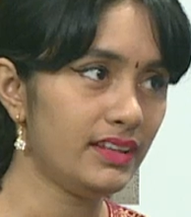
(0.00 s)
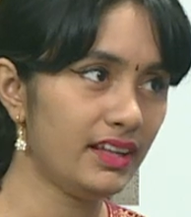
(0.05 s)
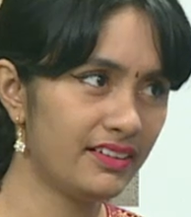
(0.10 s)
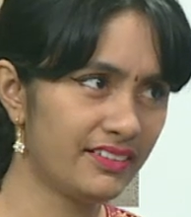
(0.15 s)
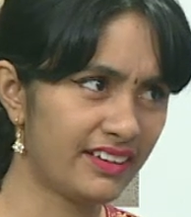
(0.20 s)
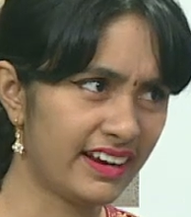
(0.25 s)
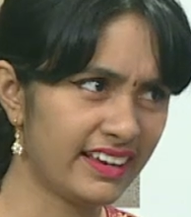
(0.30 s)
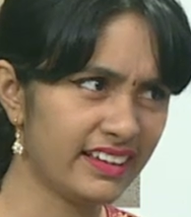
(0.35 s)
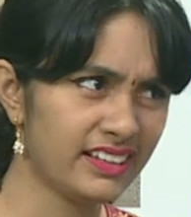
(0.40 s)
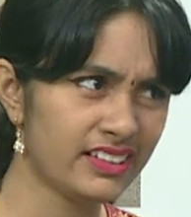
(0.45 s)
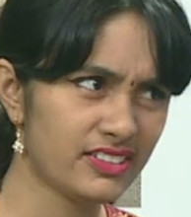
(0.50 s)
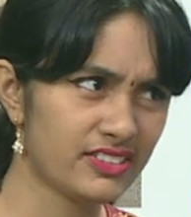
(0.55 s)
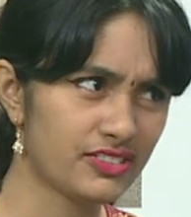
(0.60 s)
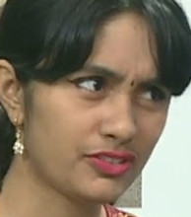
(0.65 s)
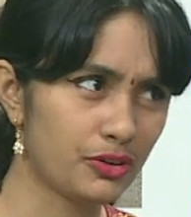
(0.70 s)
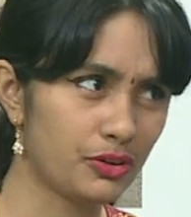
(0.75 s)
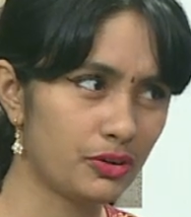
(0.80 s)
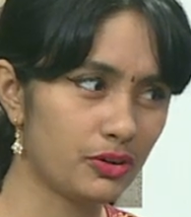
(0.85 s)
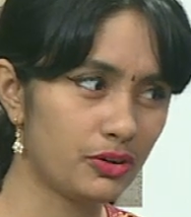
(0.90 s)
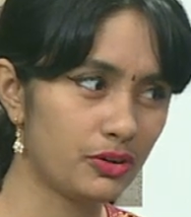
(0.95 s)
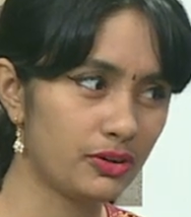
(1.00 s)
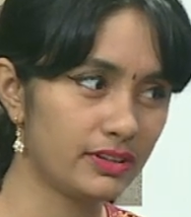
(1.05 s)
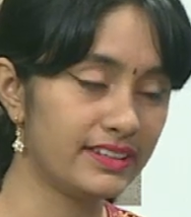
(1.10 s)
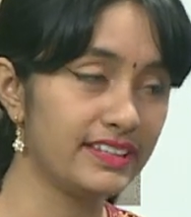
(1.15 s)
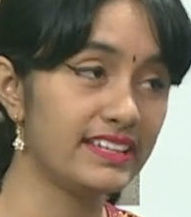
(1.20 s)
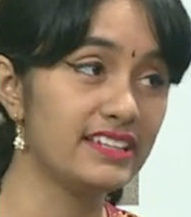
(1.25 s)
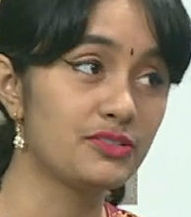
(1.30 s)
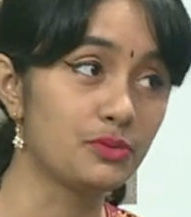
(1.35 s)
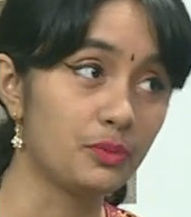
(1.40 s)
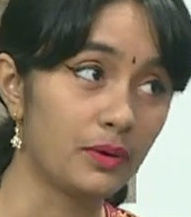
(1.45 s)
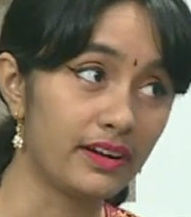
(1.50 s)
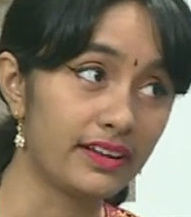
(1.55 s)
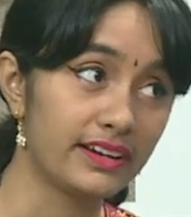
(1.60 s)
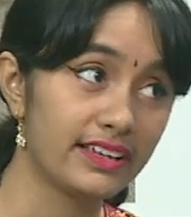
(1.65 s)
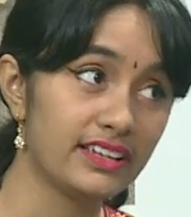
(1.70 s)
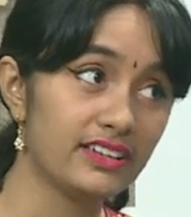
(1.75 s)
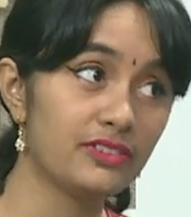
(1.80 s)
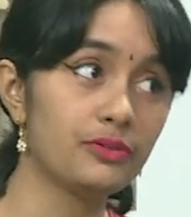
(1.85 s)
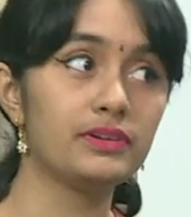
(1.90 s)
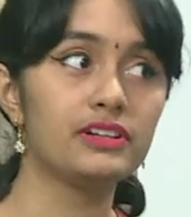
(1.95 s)
right? So these
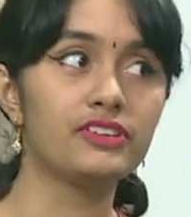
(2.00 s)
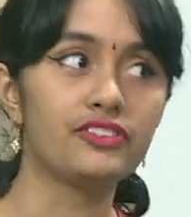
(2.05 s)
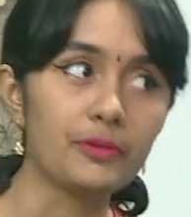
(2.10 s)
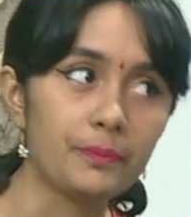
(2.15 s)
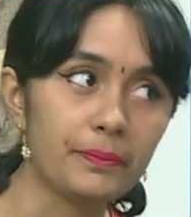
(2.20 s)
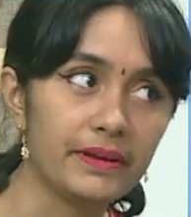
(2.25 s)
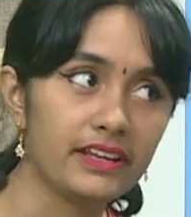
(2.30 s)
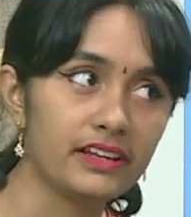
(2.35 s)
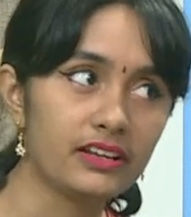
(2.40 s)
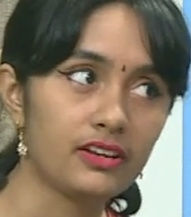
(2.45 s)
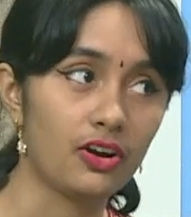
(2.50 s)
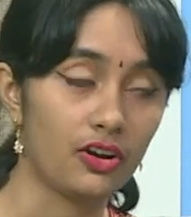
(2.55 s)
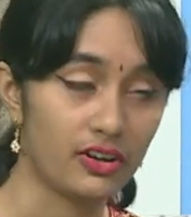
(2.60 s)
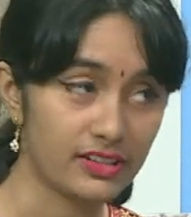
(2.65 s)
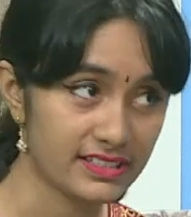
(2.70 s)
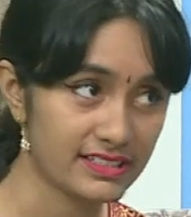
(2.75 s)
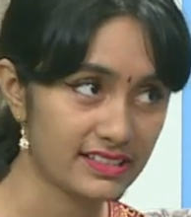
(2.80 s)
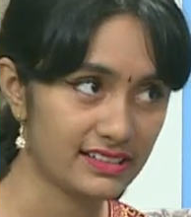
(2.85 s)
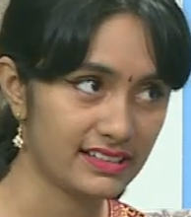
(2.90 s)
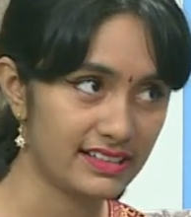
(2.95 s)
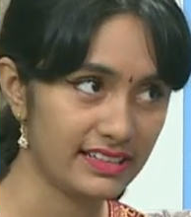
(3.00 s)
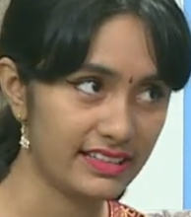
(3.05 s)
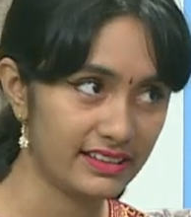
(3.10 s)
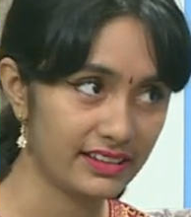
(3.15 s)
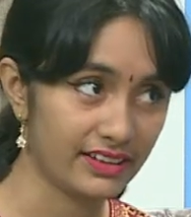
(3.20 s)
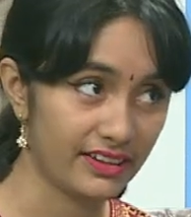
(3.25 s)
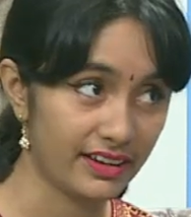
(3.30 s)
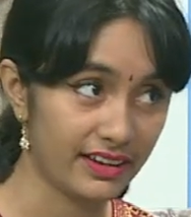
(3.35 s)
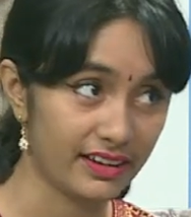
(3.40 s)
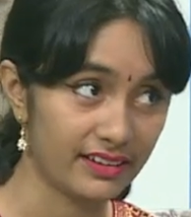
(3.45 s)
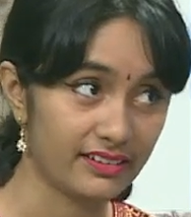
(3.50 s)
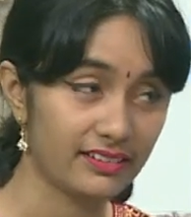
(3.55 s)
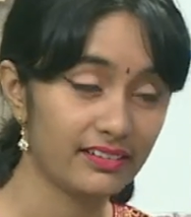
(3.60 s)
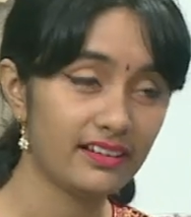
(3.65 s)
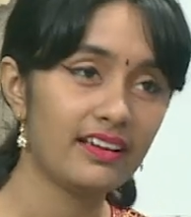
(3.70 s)
worries will repeat constantly in their head.